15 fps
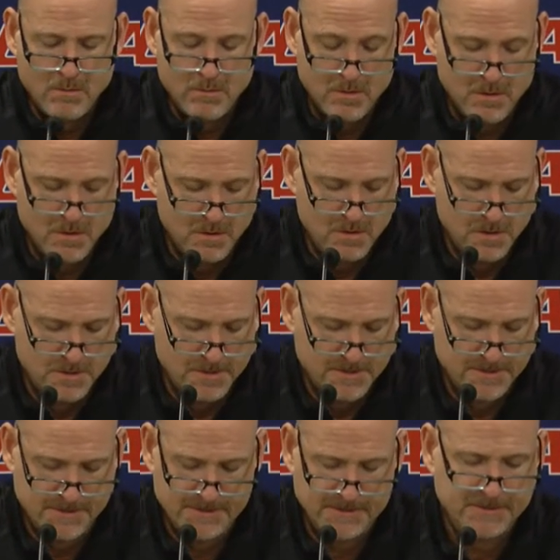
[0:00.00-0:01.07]

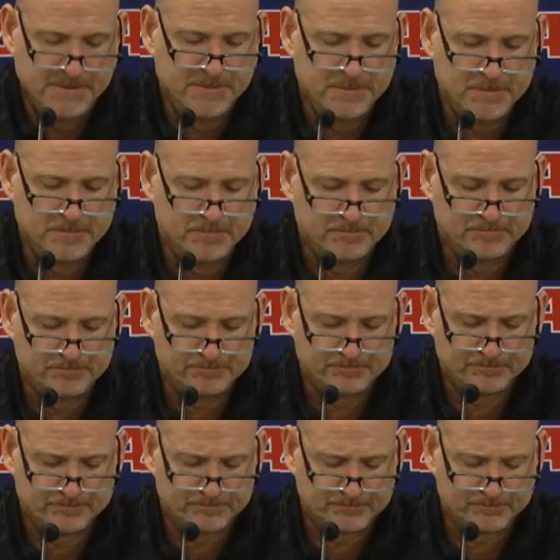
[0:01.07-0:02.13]

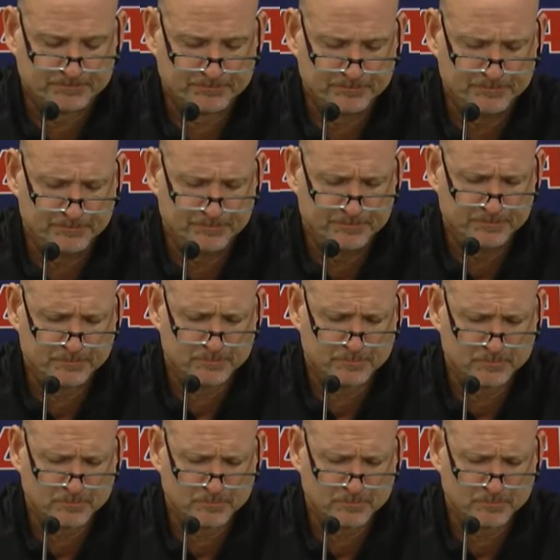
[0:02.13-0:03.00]
[no speech]